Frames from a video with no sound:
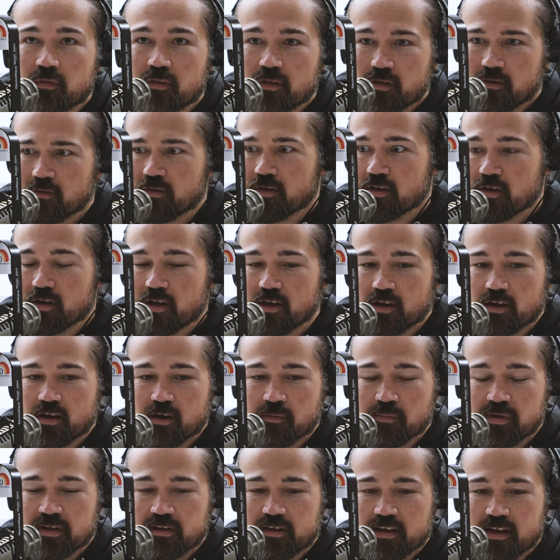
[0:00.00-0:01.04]

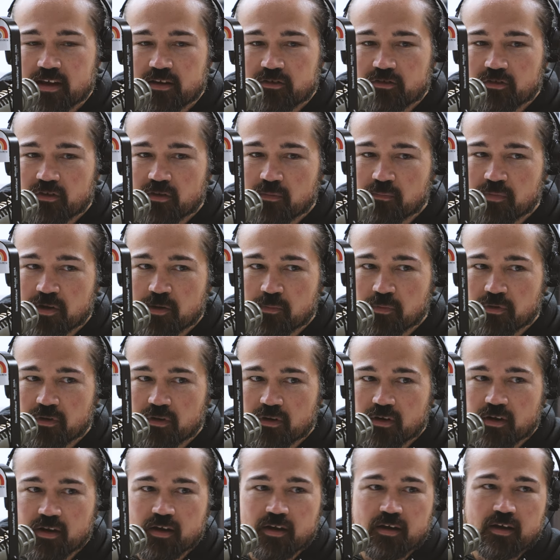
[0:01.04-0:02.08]
incoming danger, and people
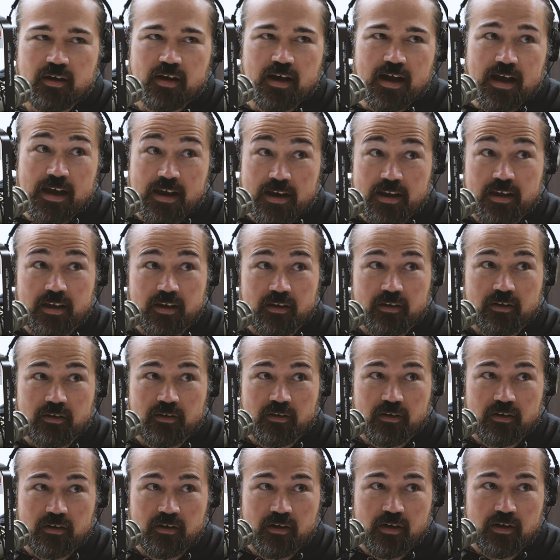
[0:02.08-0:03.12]
are hiding
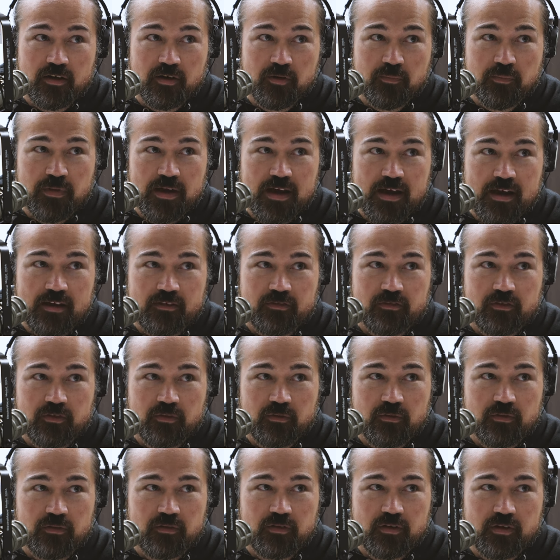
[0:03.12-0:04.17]
under an underpass
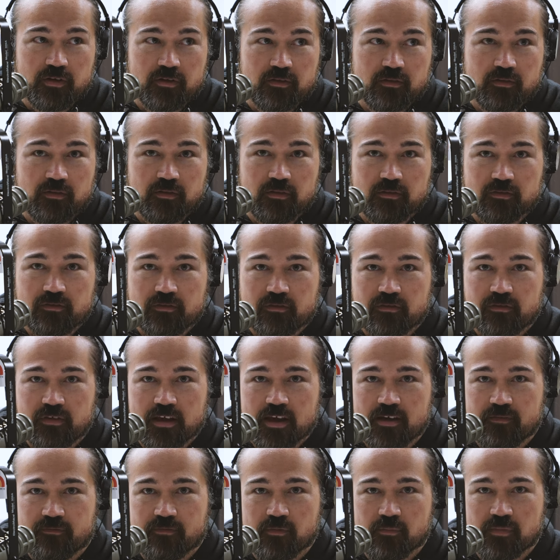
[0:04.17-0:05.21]
to,
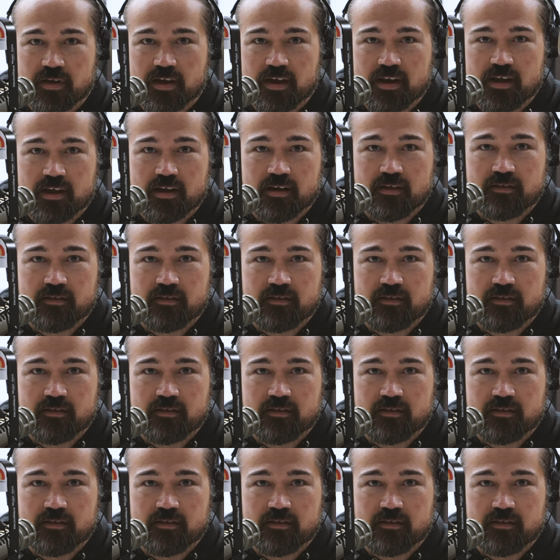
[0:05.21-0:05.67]
save from getting